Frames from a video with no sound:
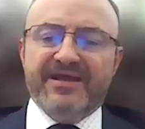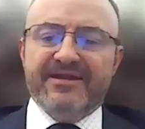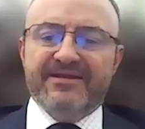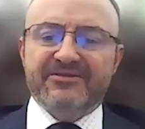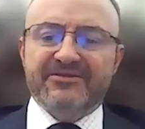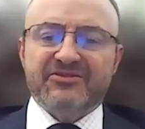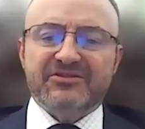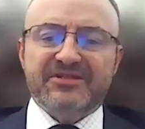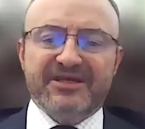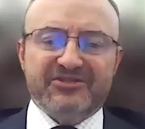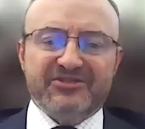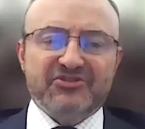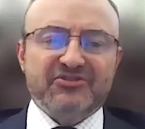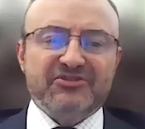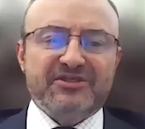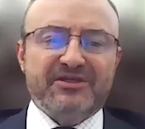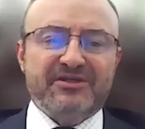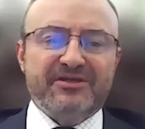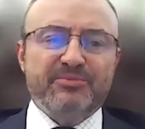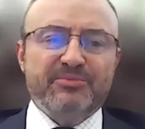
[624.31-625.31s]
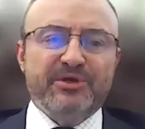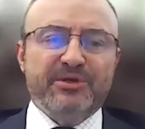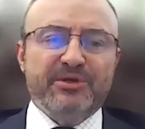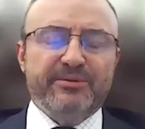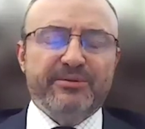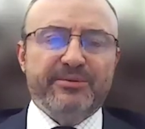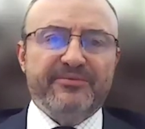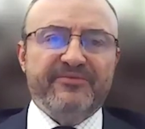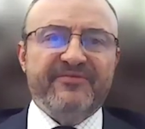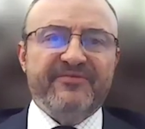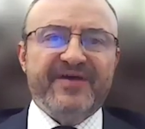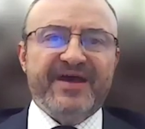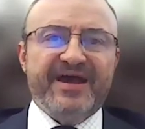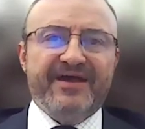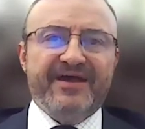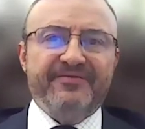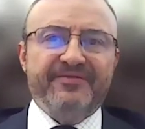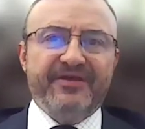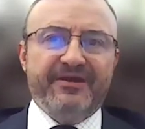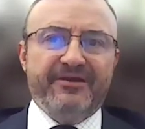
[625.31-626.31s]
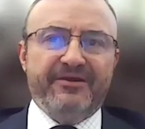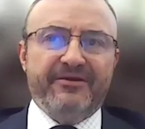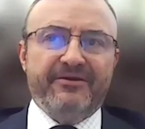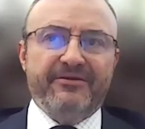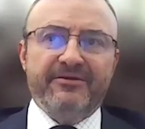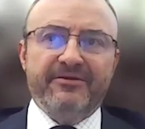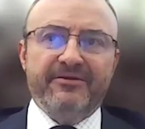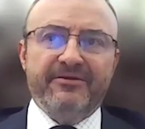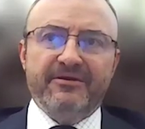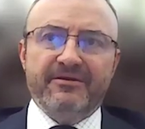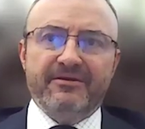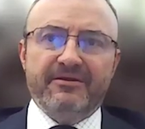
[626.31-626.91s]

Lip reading: that is necessary to be able to provide their